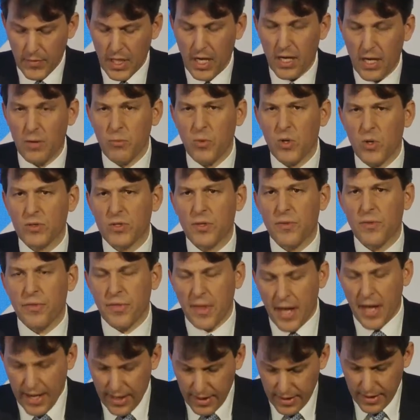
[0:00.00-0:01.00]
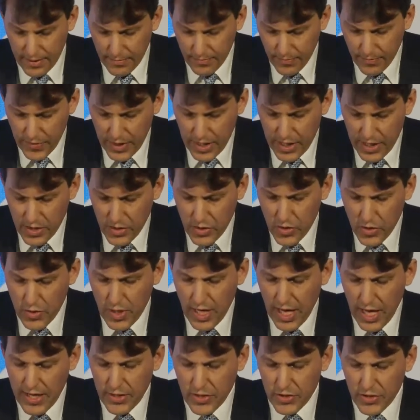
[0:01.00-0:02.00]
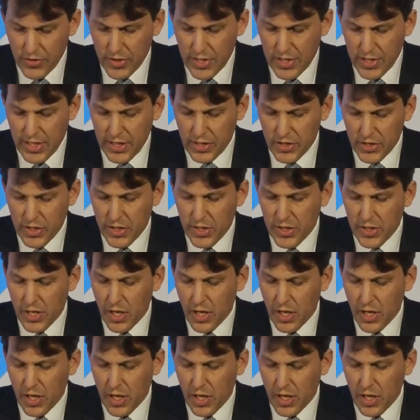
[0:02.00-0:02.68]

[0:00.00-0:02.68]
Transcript: And I want to thank the UK Jurisdiction